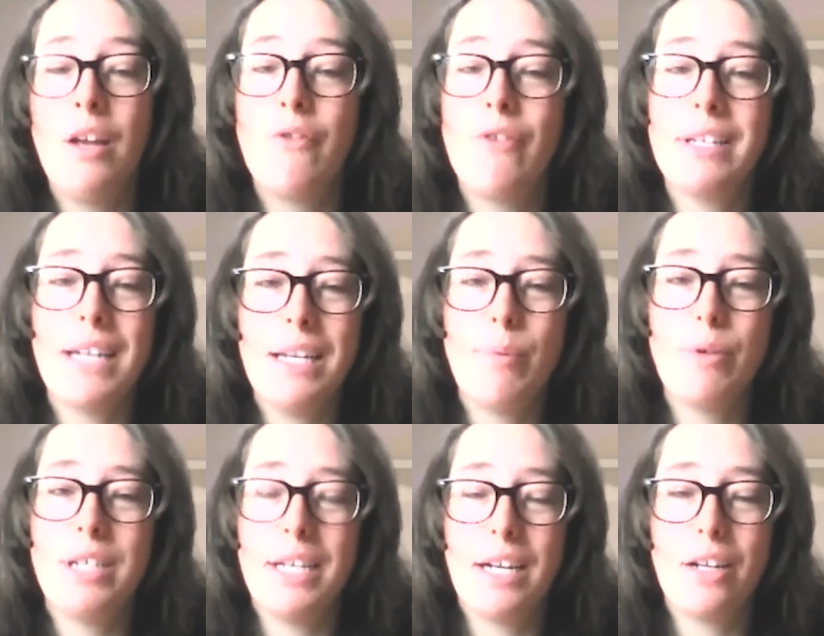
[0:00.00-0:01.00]
felt any
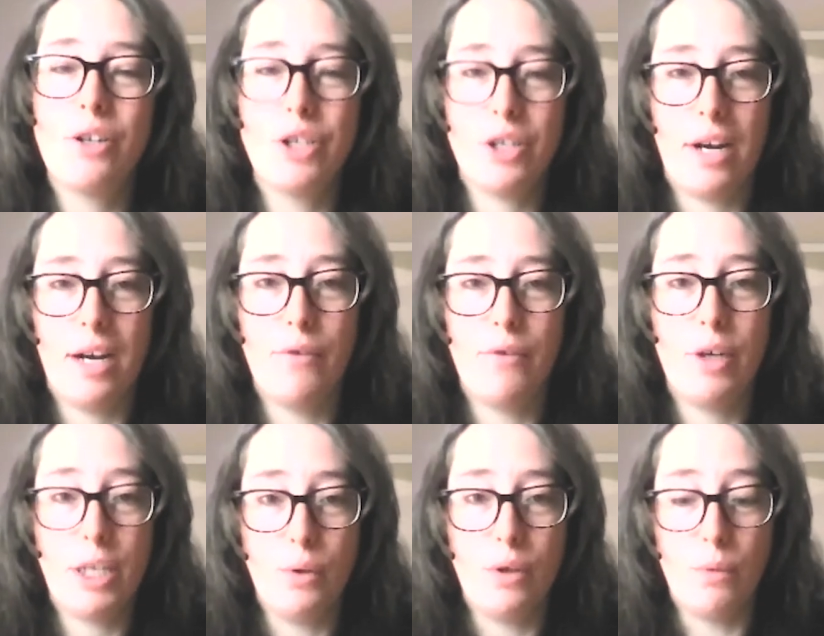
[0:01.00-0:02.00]
particular desire for
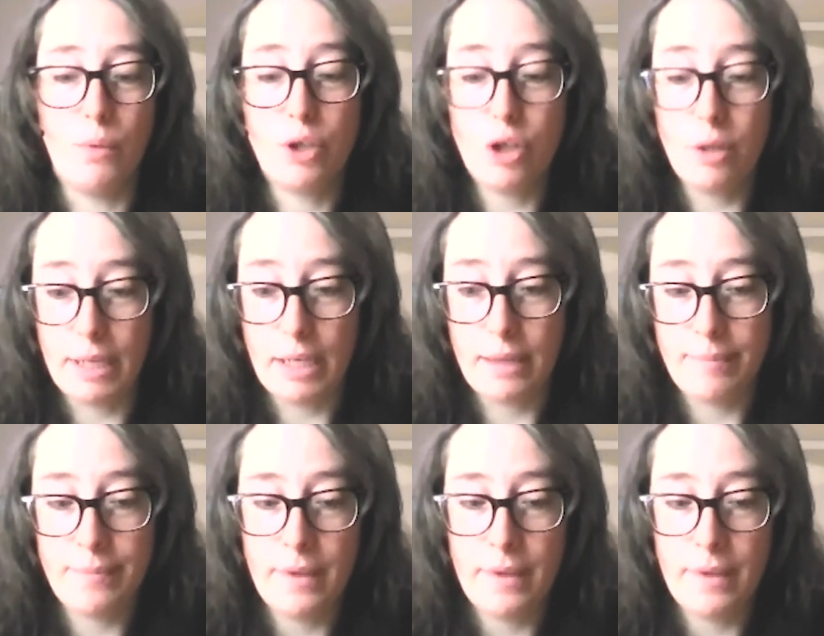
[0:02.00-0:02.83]
a union with Germany.